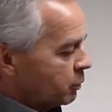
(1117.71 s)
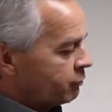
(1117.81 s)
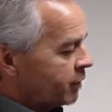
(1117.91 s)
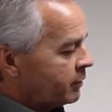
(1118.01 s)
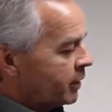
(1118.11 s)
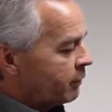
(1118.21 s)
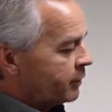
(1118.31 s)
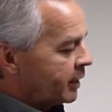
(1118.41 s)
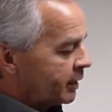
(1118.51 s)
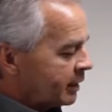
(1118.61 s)
we found out
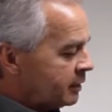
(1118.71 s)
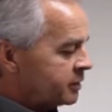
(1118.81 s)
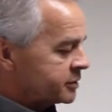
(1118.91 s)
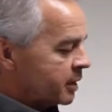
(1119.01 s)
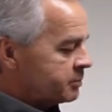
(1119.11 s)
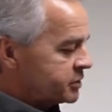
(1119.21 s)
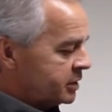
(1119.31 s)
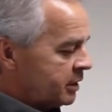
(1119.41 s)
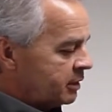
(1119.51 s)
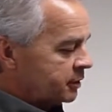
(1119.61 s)
that in the
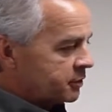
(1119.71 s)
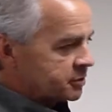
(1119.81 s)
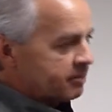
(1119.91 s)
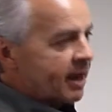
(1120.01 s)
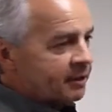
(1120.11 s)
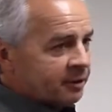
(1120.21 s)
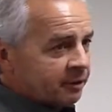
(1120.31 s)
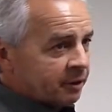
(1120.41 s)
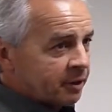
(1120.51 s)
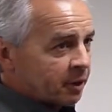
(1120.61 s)
subsea that there's a
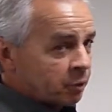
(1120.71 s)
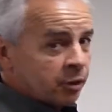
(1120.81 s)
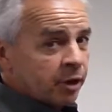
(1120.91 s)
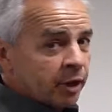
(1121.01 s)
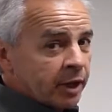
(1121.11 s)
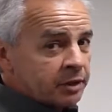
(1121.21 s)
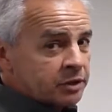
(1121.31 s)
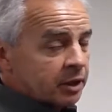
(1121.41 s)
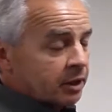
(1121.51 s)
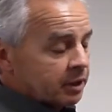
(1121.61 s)
bacteria that really
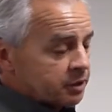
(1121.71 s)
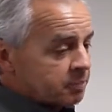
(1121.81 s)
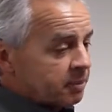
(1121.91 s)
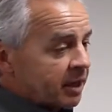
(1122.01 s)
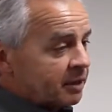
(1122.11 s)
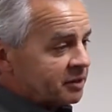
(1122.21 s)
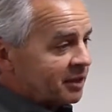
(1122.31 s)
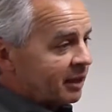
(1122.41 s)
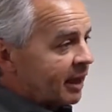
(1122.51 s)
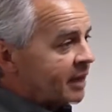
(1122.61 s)
likes to make
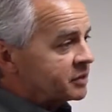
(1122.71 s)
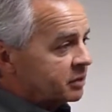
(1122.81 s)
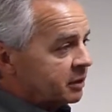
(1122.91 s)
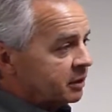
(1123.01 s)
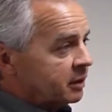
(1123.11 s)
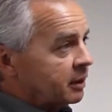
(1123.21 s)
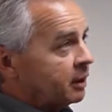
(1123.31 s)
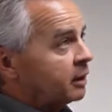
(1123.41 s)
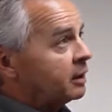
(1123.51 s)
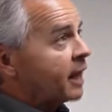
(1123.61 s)
acetic acid in
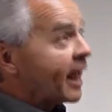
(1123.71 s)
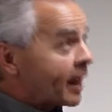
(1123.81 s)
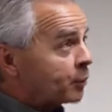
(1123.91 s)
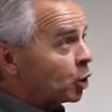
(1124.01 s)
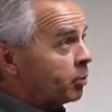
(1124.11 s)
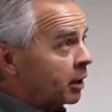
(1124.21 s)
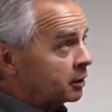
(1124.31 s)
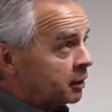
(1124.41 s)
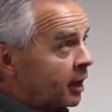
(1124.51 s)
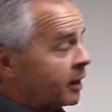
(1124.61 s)
an anaerobic,
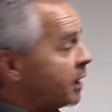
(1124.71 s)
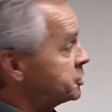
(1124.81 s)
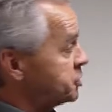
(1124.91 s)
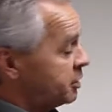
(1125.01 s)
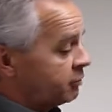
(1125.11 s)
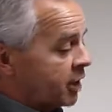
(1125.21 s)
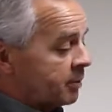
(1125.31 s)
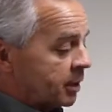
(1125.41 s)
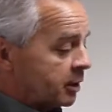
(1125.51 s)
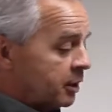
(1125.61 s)
non-oxygen
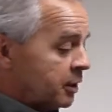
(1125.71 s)
environment.